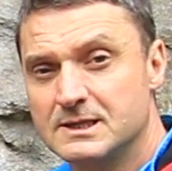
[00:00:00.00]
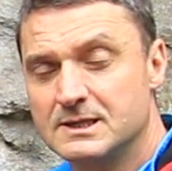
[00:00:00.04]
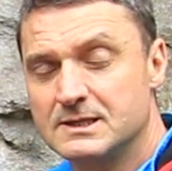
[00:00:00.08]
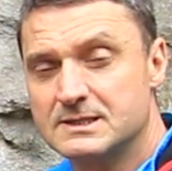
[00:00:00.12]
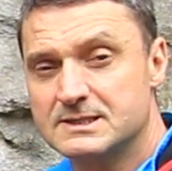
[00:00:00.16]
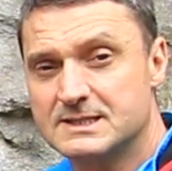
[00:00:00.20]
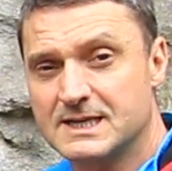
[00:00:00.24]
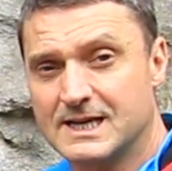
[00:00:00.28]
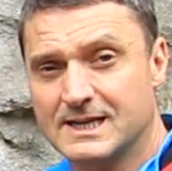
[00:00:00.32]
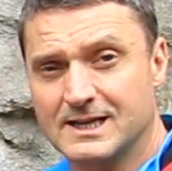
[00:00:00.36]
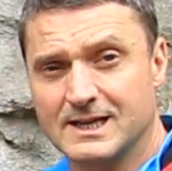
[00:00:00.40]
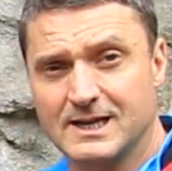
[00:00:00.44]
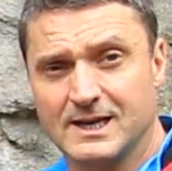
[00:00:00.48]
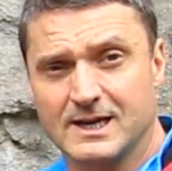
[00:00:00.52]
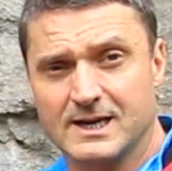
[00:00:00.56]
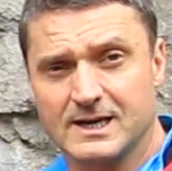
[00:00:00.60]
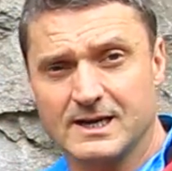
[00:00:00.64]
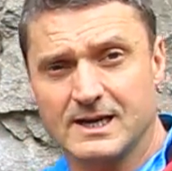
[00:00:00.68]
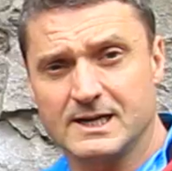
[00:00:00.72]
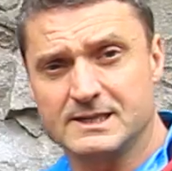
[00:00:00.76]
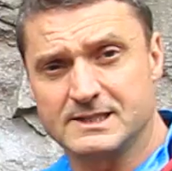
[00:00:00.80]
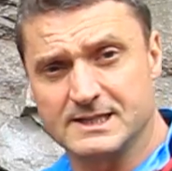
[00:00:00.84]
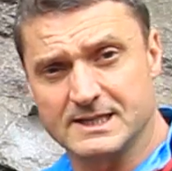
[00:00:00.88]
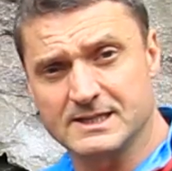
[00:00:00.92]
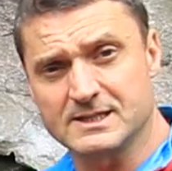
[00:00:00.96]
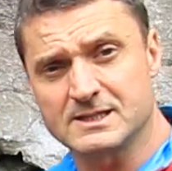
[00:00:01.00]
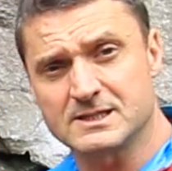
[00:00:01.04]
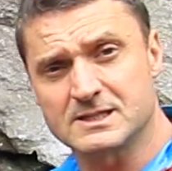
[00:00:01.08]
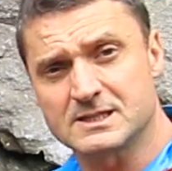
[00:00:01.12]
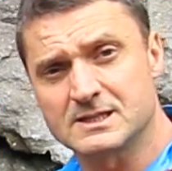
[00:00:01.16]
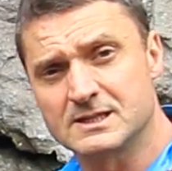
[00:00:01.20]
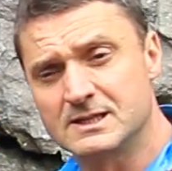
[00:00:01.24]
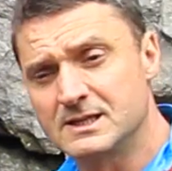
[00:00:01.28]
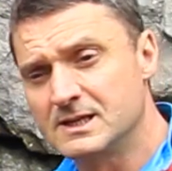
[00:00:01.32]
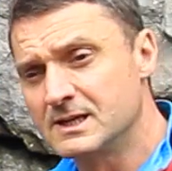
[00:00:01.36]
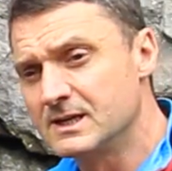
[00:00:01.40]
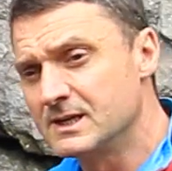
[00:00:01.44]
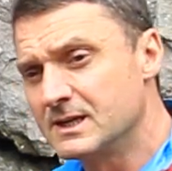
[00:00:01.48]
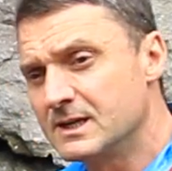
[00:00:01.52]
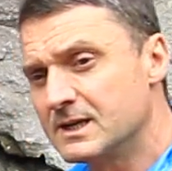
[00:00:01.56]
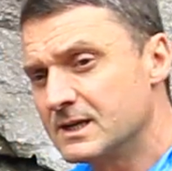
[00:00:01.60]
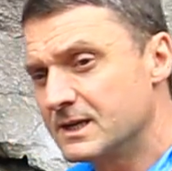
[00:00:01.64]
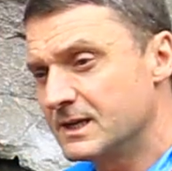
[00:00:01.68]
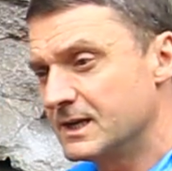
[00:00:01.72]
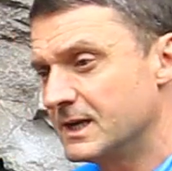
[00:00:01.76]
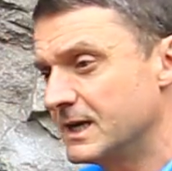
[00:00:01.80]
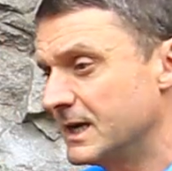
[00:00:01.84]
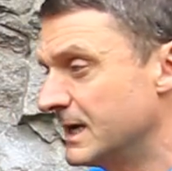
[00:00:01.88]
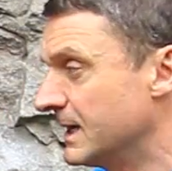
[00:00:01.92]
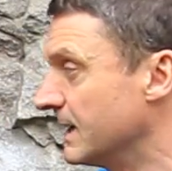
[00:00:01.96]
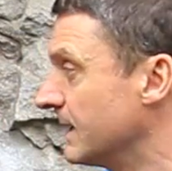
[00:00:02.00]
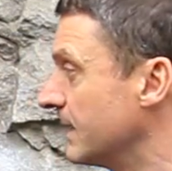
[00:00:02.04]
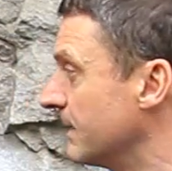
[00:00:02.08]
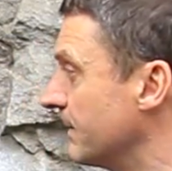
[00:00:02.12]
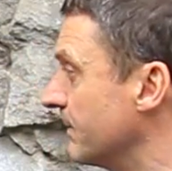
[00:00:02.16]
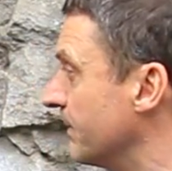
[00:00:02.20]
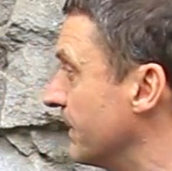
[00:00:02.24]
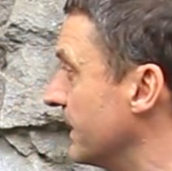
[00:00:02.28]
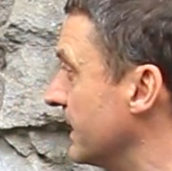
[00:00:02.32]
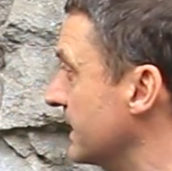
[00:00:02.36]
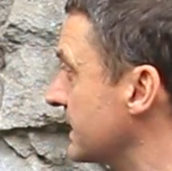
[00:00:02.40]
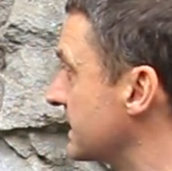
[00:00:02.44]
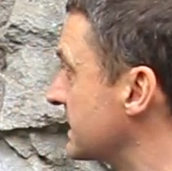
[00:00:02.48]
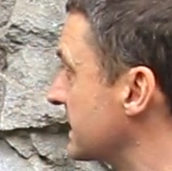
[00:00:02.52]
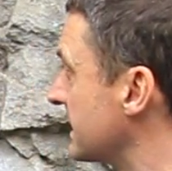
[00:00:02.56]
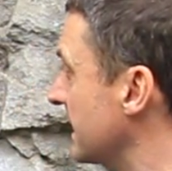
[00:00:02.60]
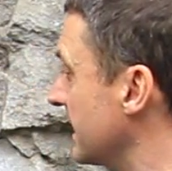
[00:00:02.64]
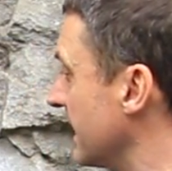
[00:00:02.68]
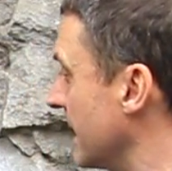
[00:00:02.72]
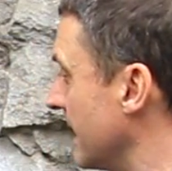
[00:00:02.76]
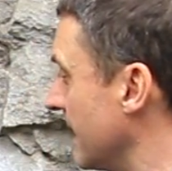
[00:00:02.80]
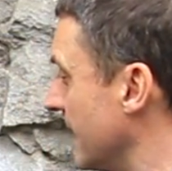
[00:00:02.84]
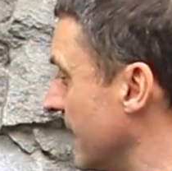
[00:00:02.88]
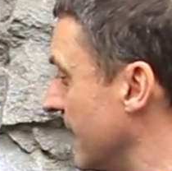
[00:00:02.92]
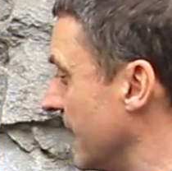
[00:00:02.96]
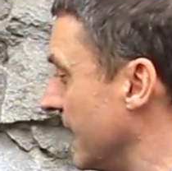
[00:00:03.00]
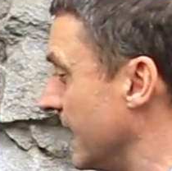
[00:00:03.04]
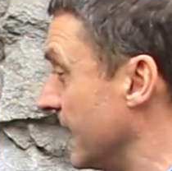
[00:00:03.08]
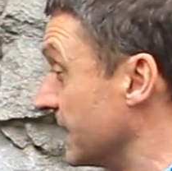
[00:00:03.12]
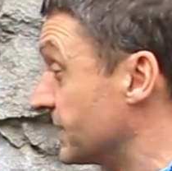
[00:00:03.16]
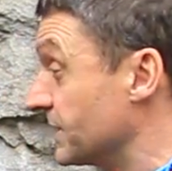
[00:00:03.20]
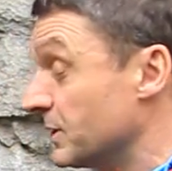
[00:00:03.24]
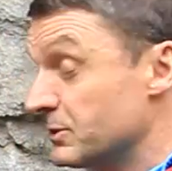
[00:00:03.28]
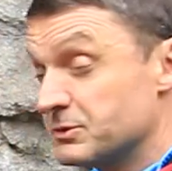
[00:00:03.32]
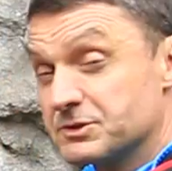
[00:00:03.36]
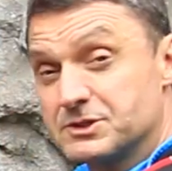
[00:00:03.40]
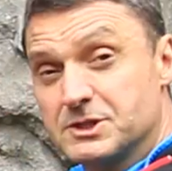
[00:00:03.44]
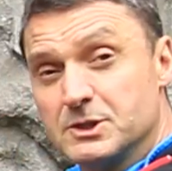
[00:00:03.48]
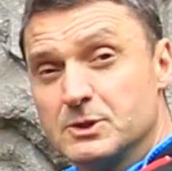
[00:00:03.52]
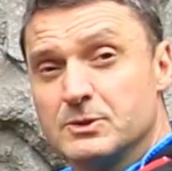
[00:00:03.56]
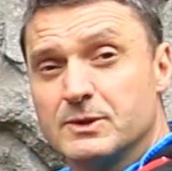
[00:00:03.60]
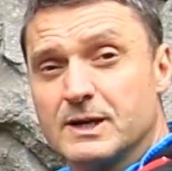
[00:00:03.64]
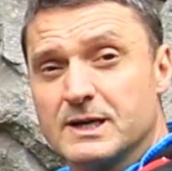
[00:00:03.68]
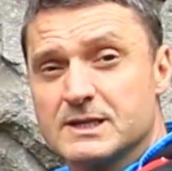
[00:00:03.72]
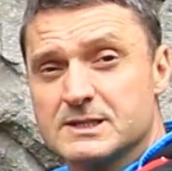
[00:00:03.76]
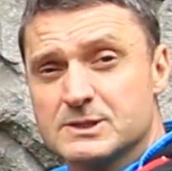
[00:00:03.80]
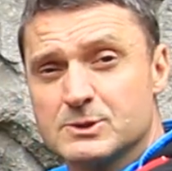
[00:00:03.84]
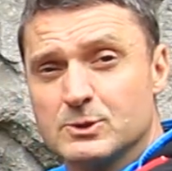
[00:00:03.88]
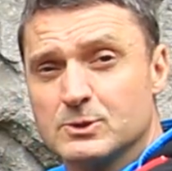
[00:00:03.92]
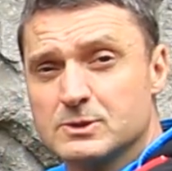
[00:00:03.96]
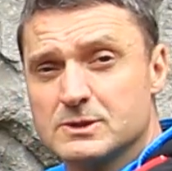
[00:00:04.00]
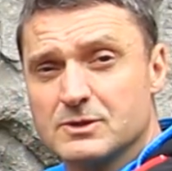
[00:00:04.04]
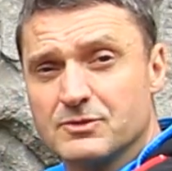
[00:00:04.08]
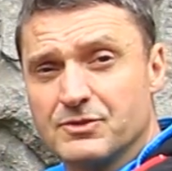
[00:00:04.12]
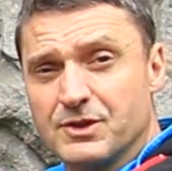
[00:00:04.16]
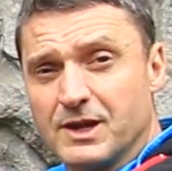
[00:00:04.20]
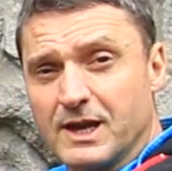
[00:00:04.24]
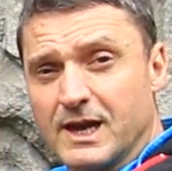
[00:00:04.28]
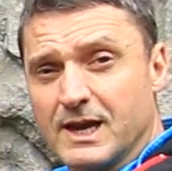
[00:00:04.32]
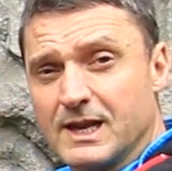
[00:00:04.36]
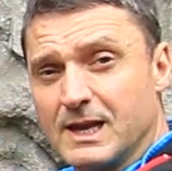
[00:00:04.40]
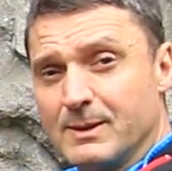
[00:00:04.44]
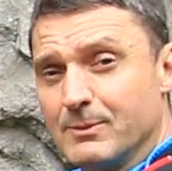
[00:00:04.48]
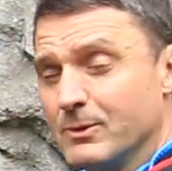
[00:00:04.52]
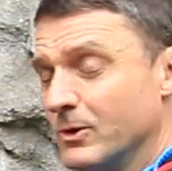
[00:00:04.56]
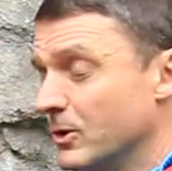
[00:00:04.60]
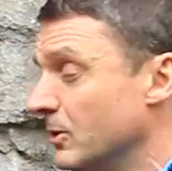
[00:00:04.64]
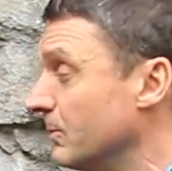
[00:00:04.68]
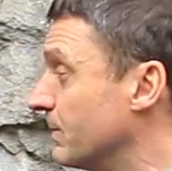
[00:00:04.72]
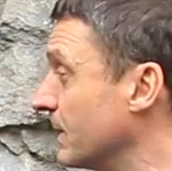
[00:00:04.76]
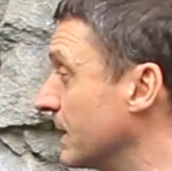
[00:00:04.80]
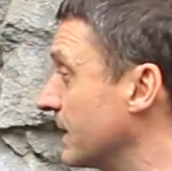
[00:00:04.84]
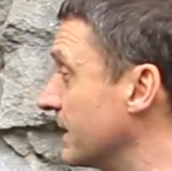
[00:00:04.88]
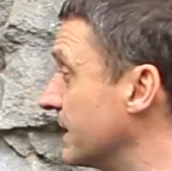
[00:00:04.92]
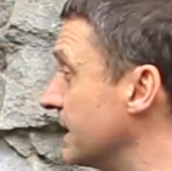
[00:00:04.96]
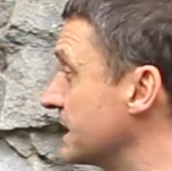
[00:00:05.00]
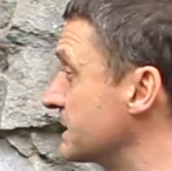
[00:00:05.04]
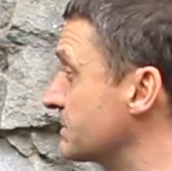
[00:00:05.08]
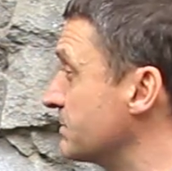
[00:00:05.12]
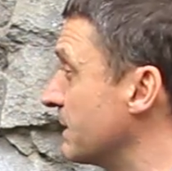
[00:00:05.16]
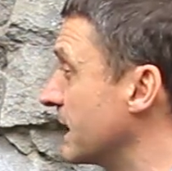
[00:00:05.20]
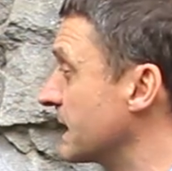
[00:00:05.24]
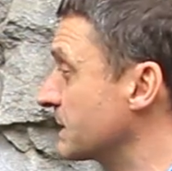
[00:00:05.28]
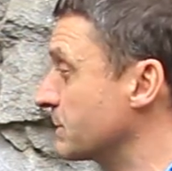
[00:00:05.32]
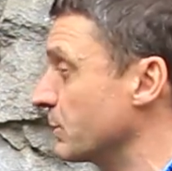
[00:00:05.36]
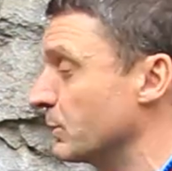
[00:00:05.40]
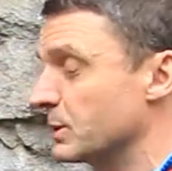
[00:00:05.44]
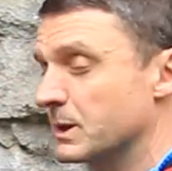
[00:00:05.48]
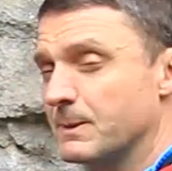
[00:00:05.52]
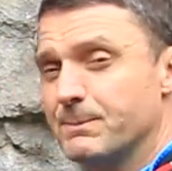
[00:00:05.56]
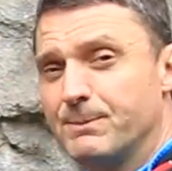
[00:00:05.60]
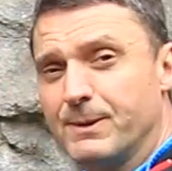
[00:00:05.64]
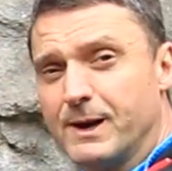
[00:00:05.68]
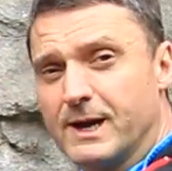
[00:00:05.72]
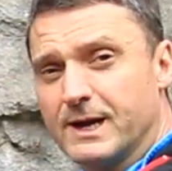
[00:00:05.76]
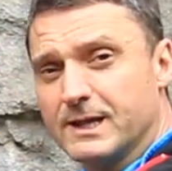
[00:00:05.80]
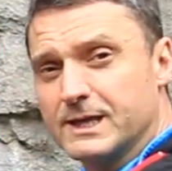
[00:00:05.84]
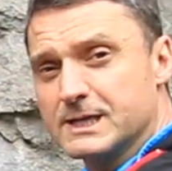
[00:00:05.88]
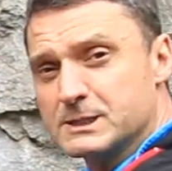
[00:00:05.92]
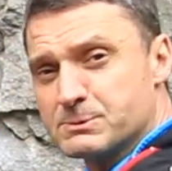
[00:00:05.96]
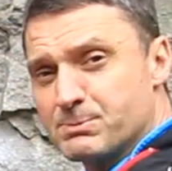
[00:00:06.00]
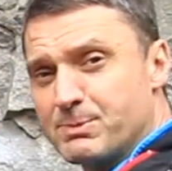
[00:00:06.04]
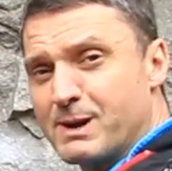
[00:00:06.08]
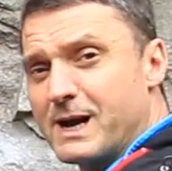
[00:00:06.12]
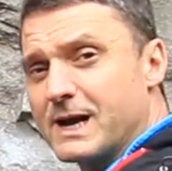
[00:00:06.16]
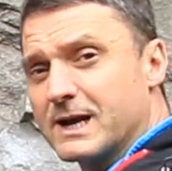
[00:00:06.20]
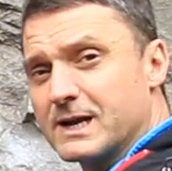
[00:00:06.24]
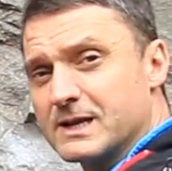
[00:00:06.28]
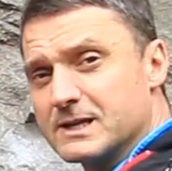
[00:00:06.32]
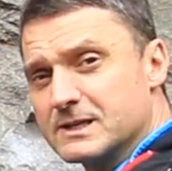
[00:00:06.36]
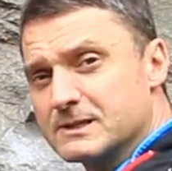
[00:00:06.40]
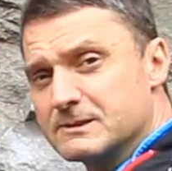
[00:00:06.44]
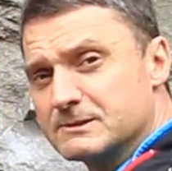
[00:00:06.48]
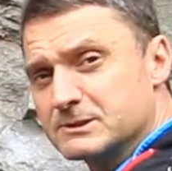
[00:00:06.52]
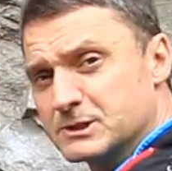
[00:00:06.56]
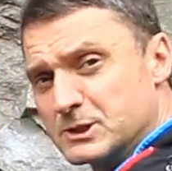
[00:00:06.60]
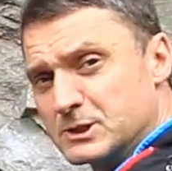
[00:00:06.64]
Sadly, I didn't, but I don't do that sort of thing anymore, but this makes me want to buy this bag and